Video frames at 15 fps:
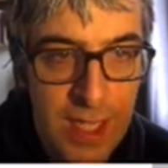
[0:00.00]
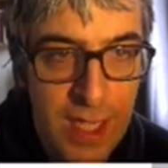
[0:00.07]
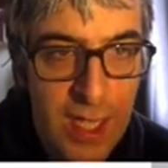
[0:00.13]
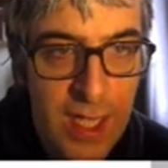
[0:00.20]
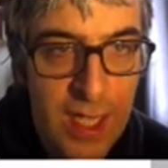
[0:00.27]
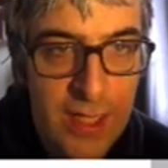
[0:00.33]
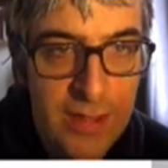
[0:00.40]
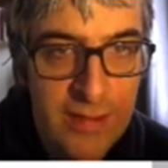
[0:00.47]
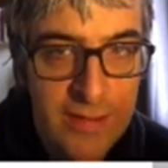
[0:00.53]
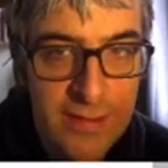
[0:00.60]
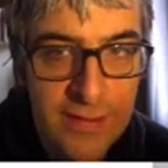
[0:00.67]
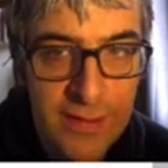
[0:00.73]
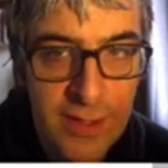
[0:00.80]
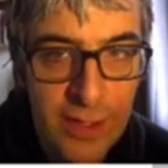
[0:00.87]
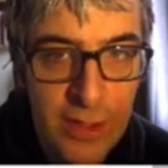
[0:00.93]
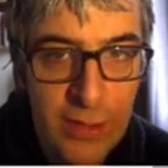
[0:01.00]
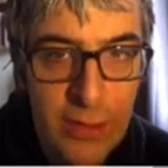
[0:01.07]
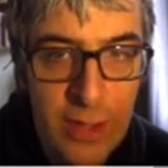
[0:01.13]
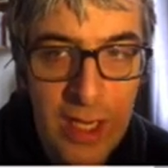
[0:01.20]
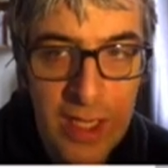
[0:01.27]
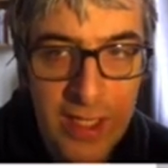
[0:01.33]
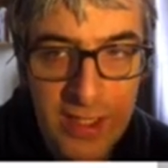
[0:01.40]
And now
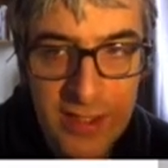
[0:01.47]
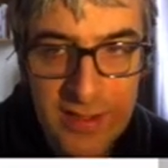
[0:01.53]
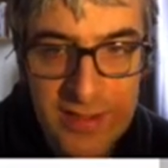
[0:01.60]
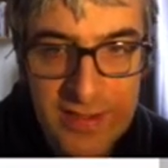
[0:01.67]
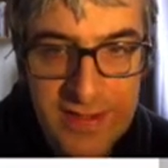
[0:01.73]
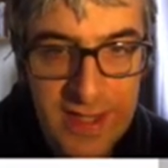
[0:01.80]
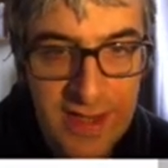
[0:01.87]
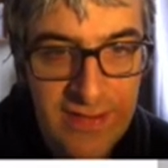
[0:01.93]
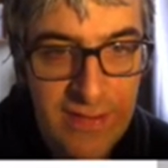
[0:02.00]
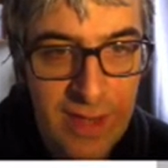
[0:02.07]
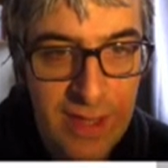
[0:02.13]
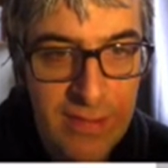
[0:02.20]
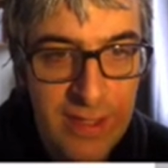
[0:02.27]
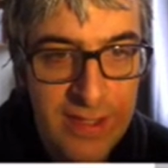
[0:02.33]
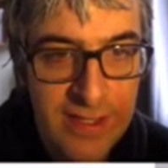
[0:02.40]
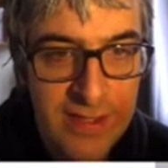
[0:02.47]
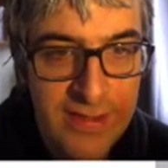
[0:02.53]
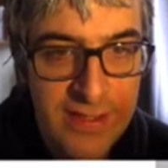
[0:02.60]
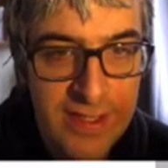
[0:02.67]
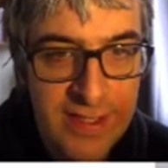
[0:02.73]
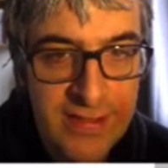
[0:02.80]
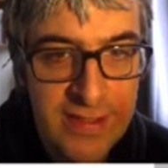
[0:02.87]
I can save my
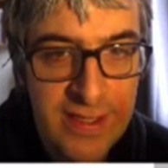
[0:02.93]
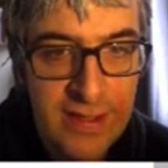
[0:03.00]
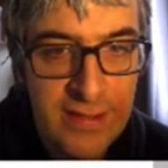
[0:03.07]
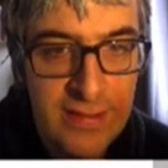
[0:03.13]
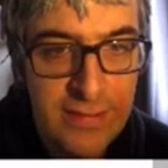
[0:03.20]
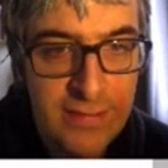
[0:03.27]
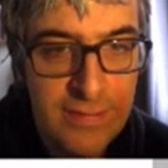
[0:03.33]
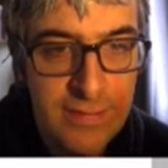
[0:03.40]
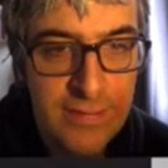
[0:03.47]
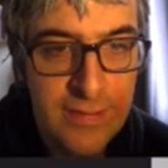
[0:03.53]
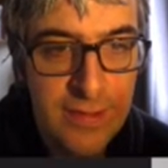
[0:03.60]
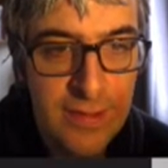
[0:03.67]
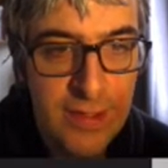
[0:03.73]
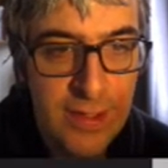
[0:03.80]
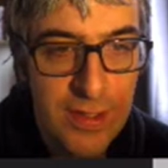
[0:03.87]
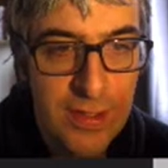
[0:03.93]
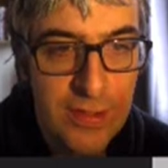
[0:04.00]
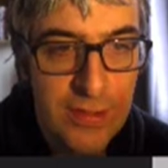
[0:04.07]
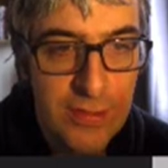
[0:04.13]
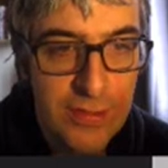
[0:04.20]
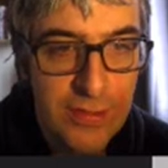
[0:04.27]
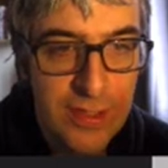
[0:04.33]
metadata
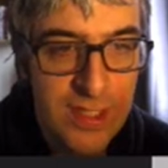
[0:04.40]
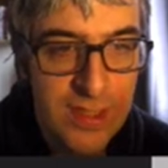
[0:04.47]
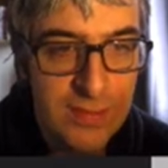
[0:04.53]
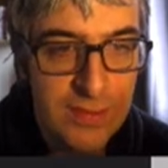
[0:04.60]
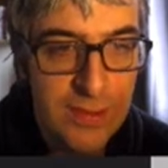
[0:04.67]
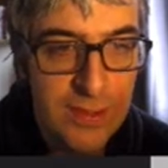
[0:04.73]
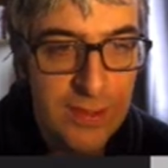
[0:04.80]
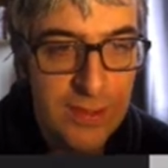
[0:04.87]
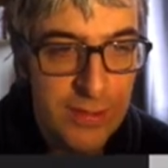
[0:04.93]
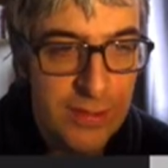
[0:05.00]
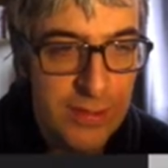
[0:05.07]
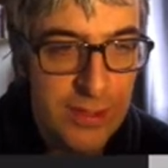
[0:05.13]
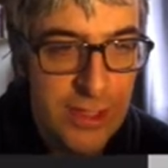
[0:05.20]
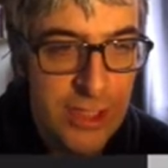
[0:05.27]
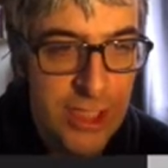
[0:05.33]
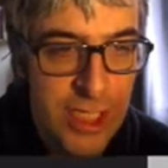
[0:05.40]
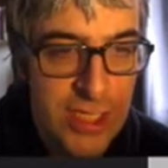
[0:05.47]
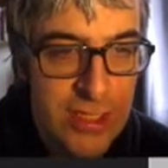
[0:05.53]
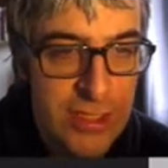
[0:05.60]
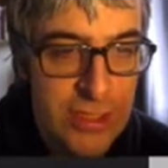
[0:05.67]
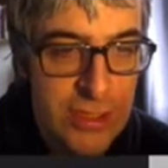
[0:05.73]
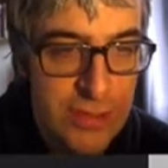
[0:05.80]
to keep the
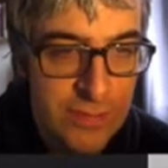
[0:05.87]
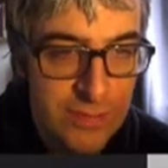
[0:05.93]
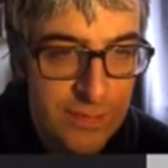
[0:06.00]
change.